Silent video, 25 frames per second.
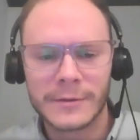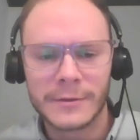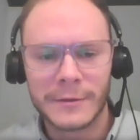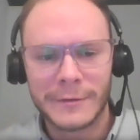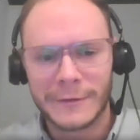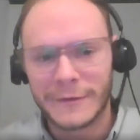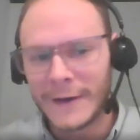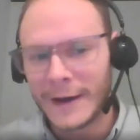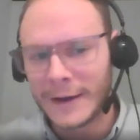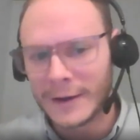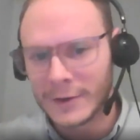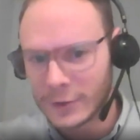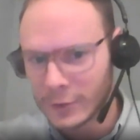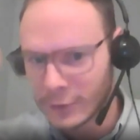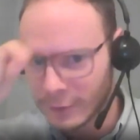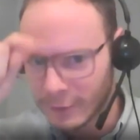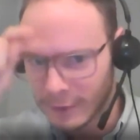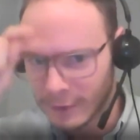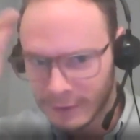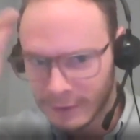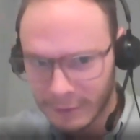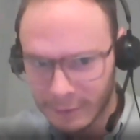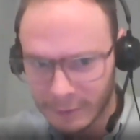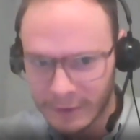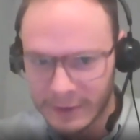factor
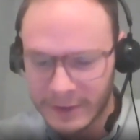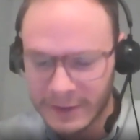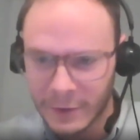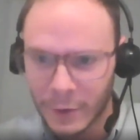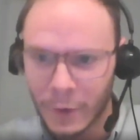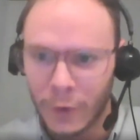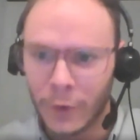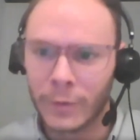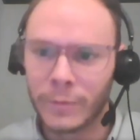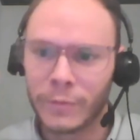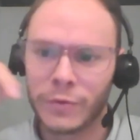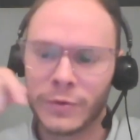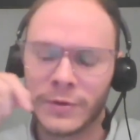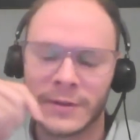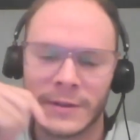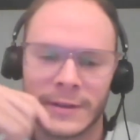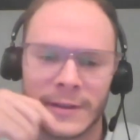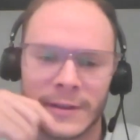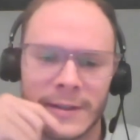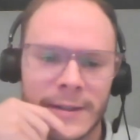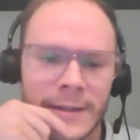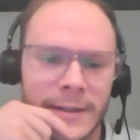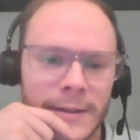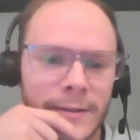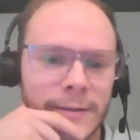into this whole
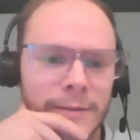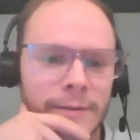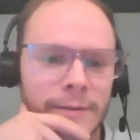process?